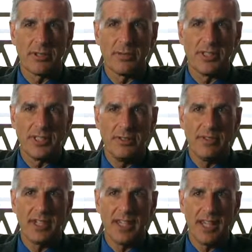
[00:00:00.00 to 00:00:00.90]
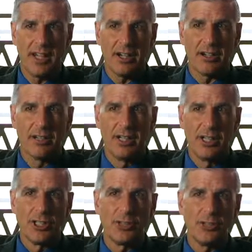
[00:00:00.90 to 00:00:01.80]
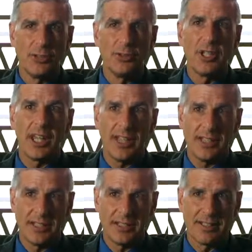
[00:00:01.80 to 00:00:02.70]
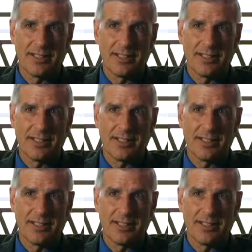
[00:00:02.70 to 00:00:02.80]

are receiving care too late.